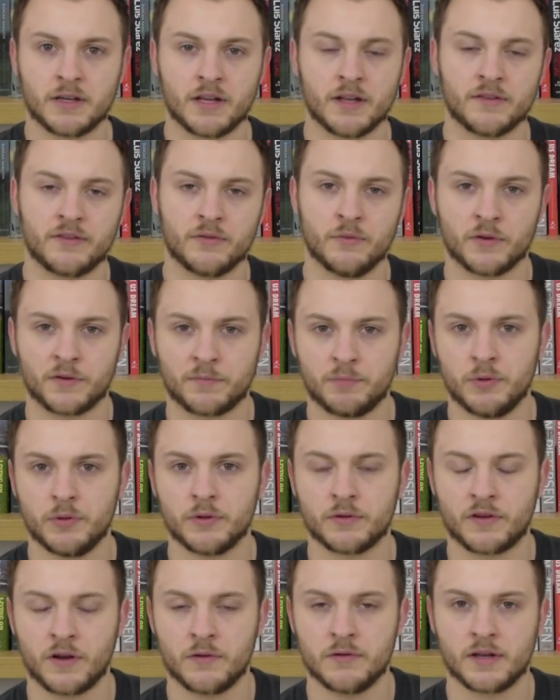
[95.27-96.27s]
looking towards
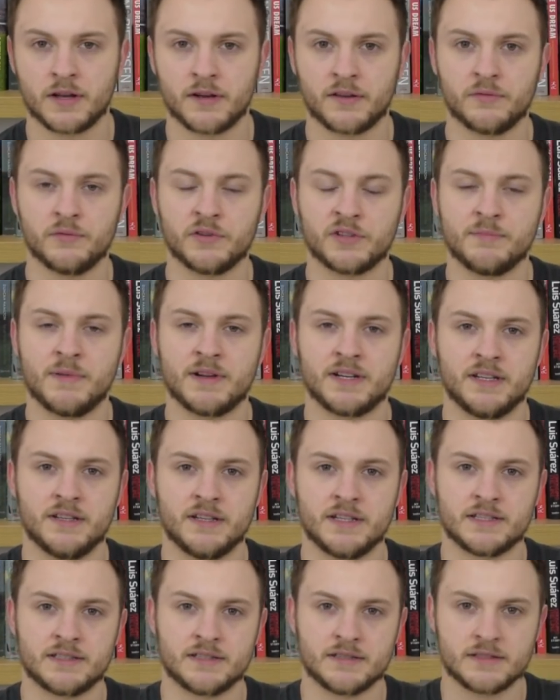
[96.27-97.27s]
Porto, looking towards Man
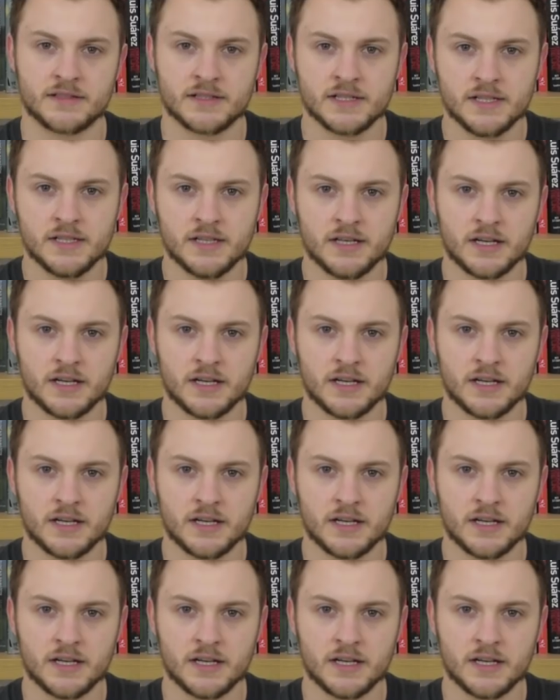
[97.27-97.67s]
United,